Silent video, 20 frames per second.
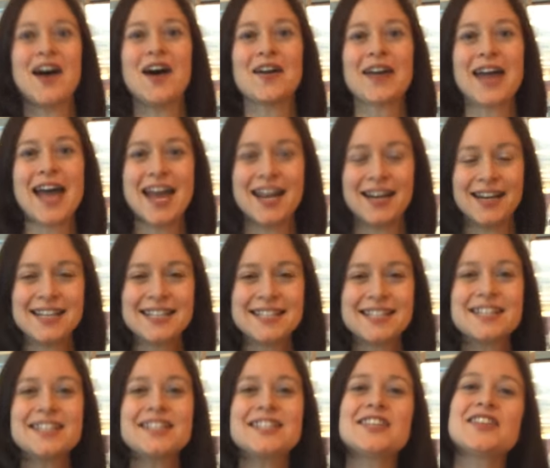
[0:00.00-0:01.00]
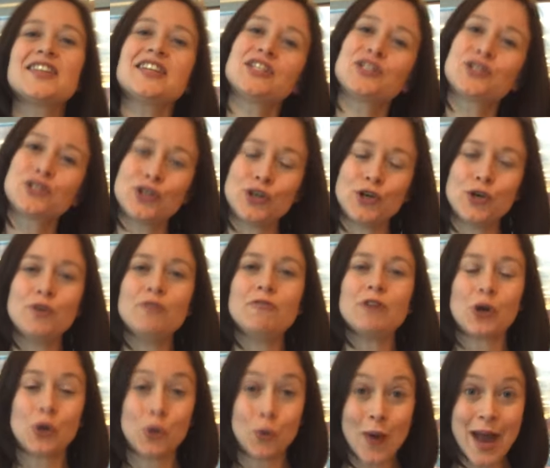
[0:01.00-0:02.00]
Okay, listen to these two
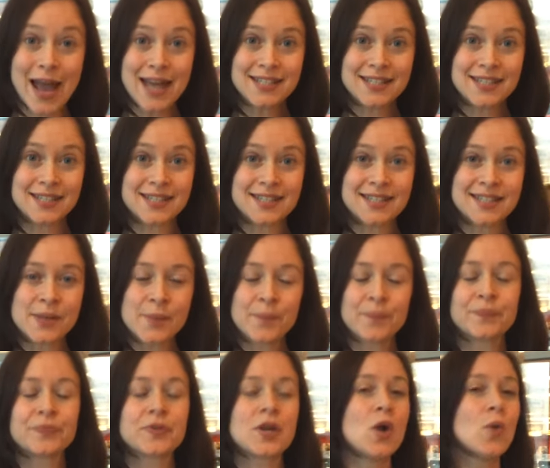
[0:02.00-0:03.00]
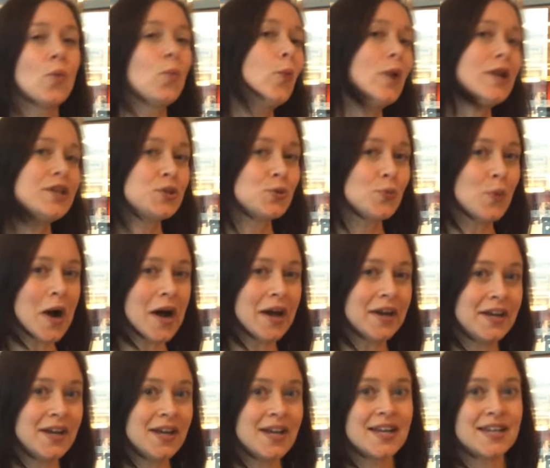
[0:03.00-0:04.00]
requests. Which
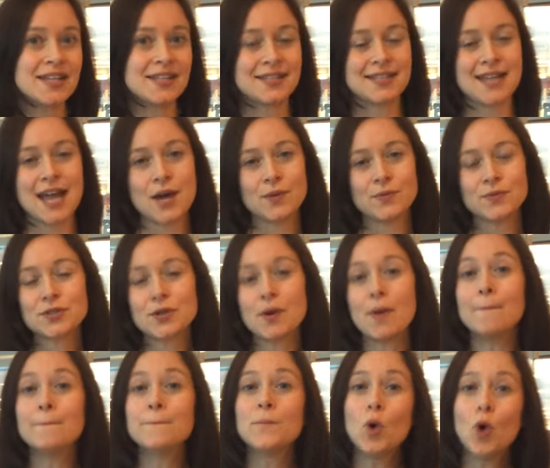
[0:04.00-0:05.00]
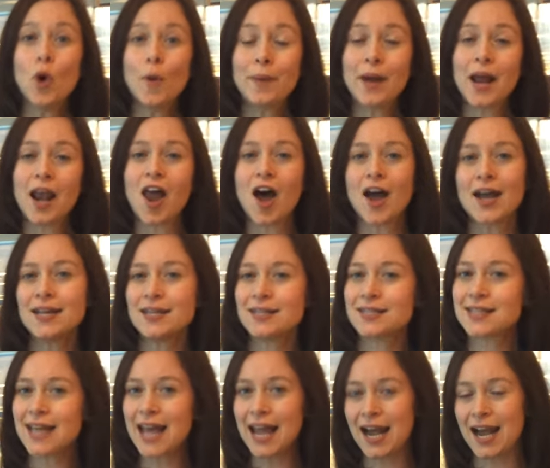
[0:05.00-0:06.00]
one sounds more
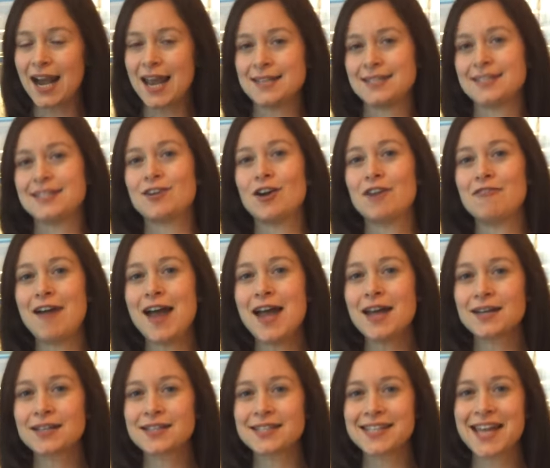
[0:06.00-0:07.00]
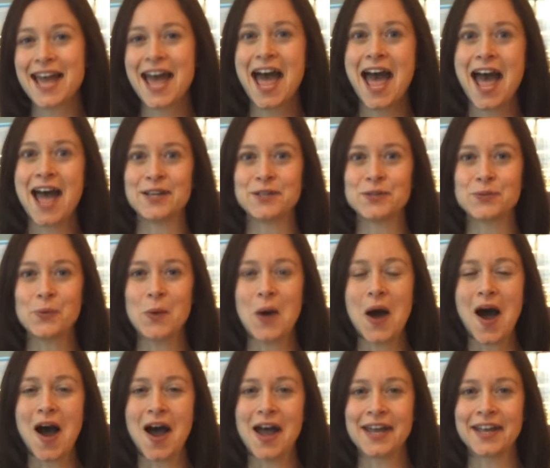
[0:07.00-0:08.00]
polite and less direct, and
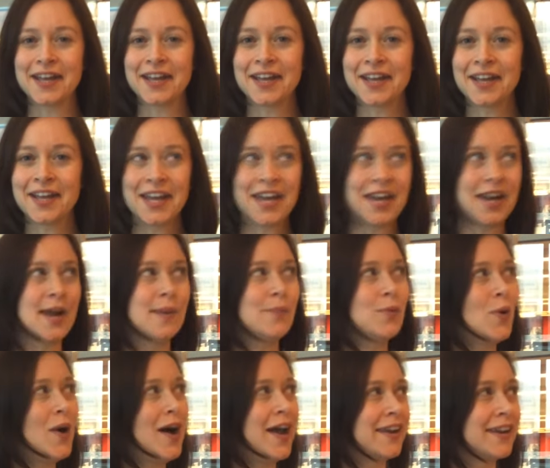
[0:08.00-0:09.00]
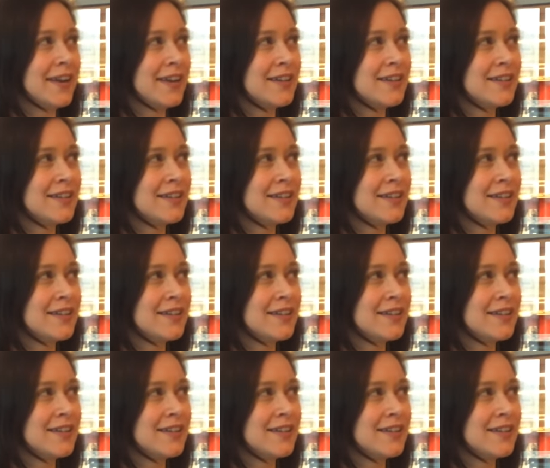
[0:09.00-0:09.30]
why? Number one.